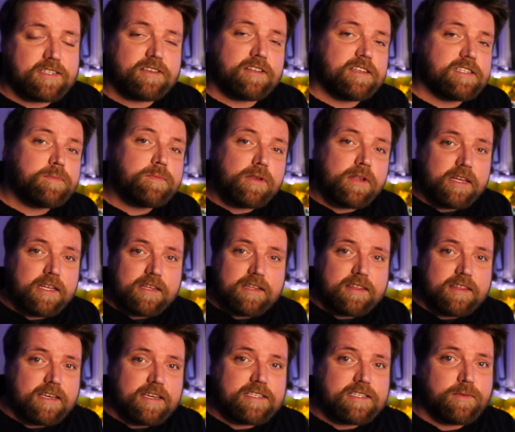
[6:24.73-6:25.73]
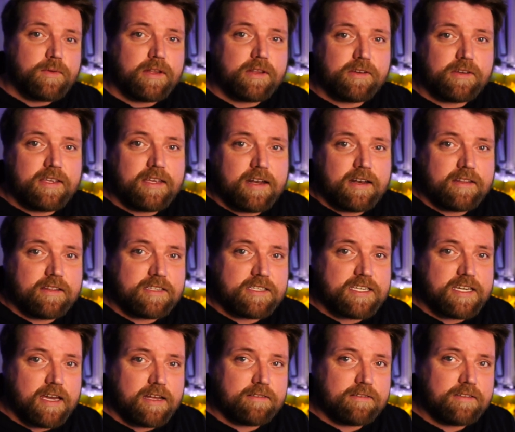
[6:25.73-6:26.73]
So there's plenty of things that we're looking at in the
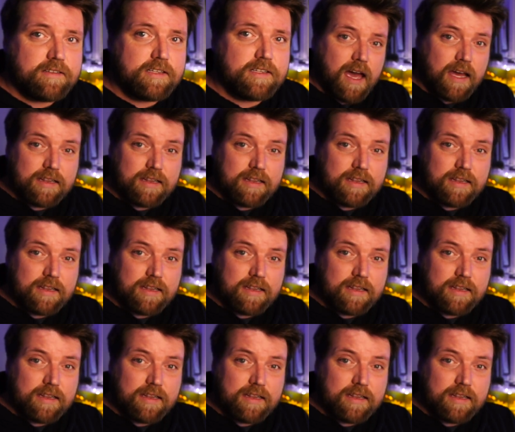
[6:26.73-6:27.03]
channel.